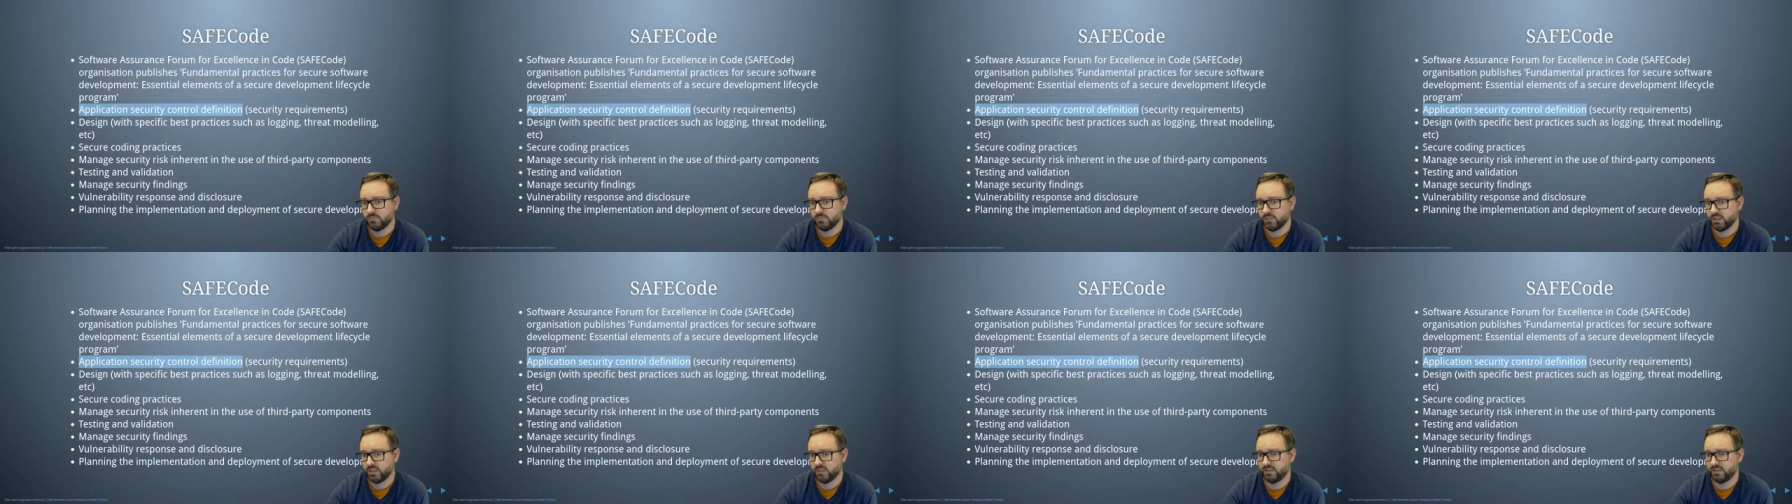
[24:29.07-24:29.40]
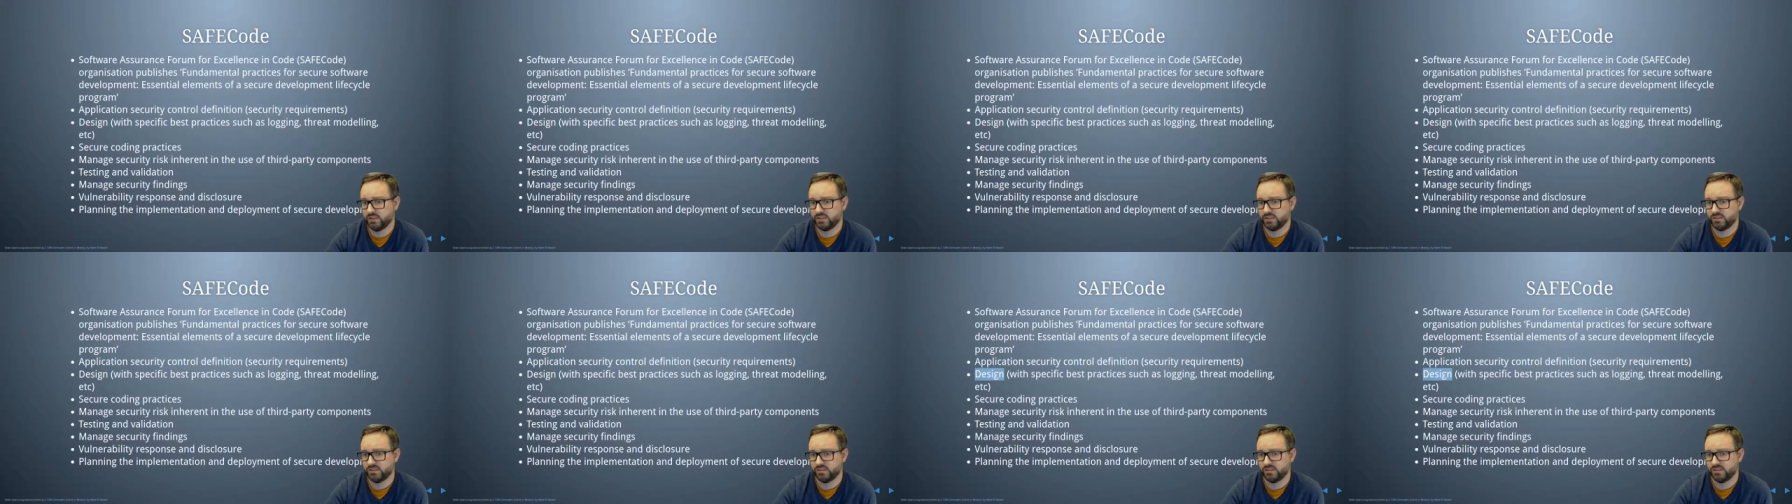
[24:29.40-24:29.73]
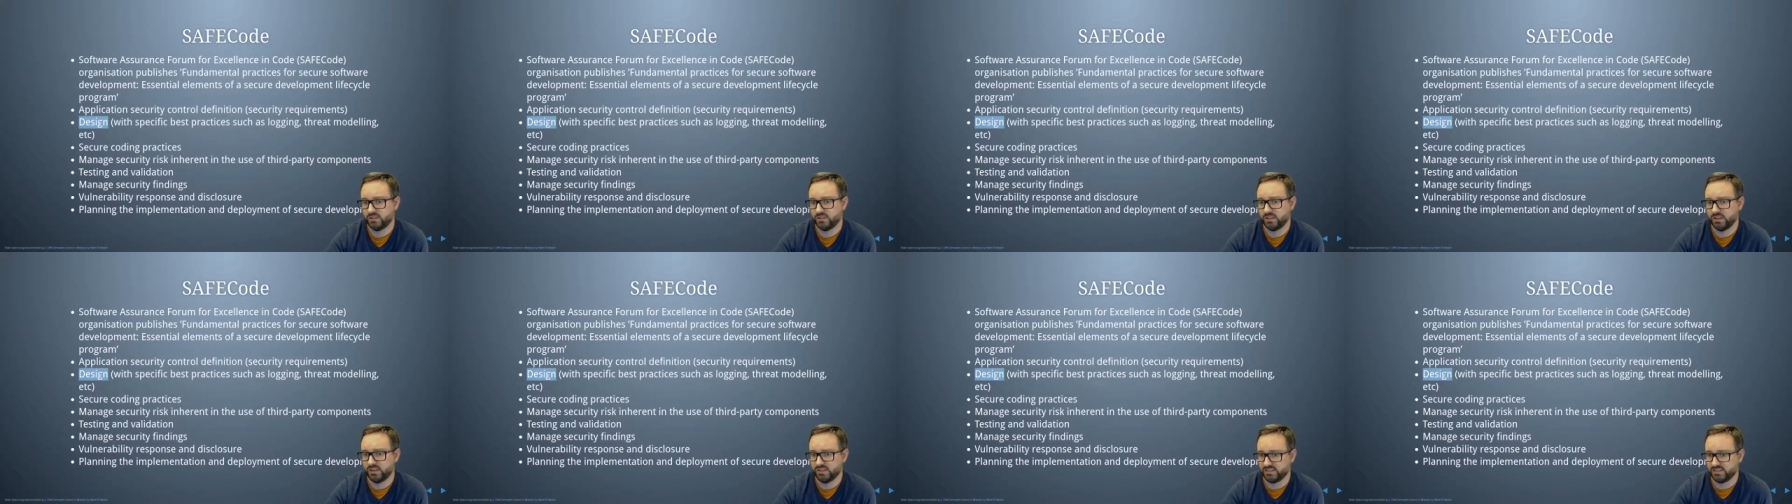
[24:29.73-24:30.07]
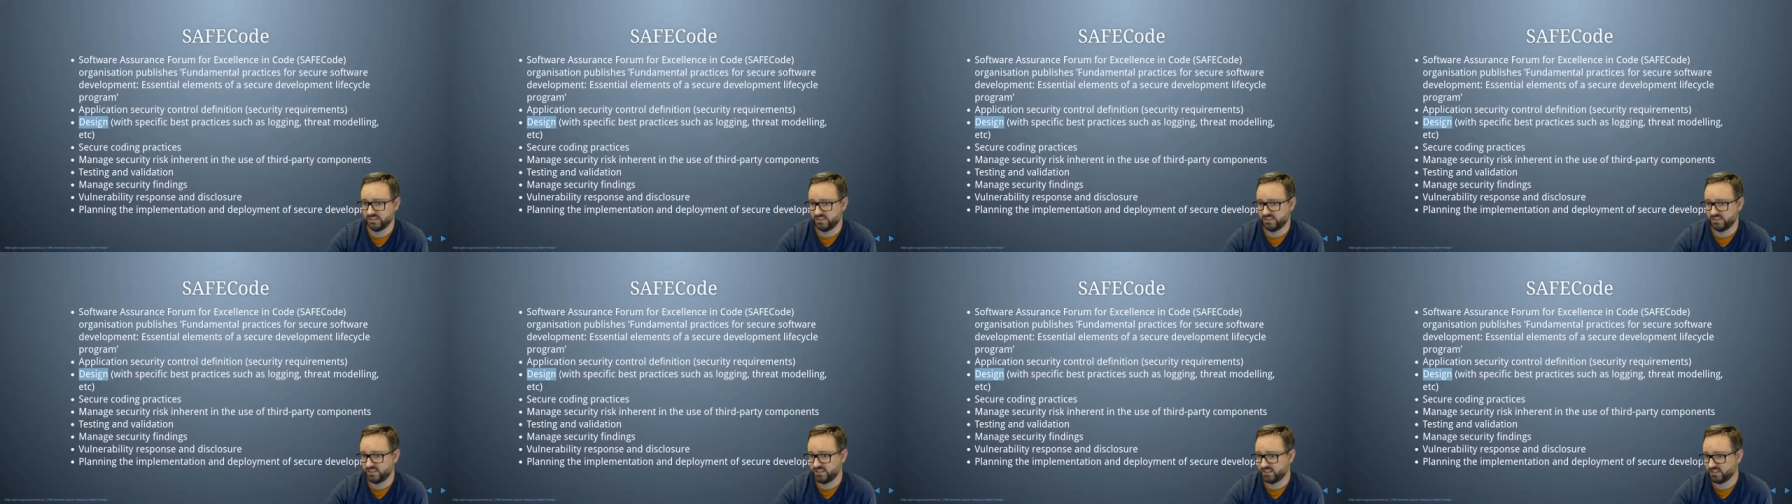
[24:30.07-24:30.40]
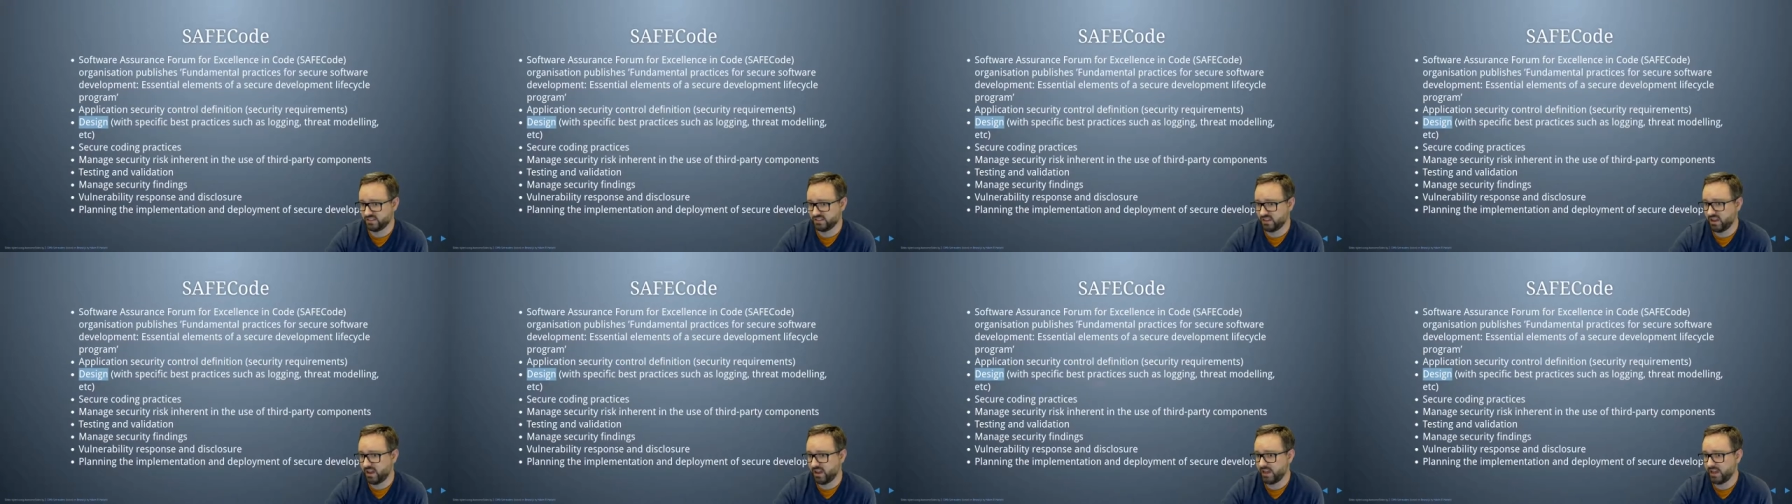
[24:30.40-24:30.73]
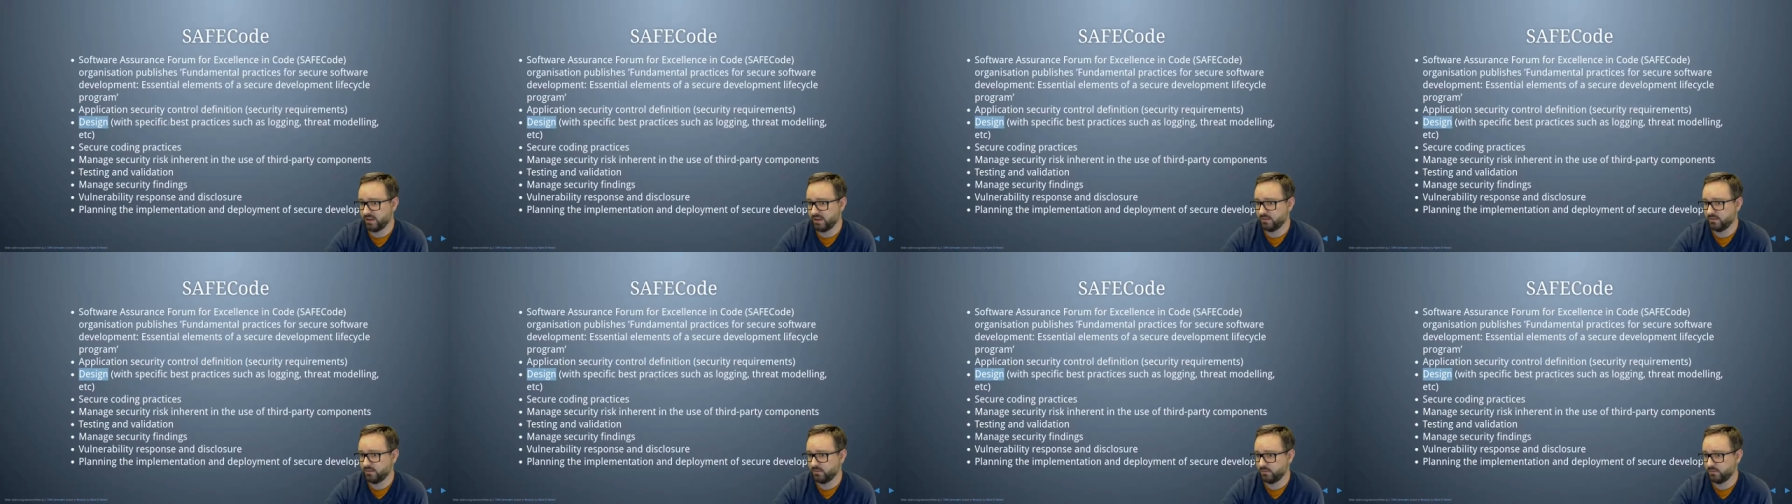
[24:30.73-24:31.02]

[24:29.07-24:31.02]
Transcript: There's the design,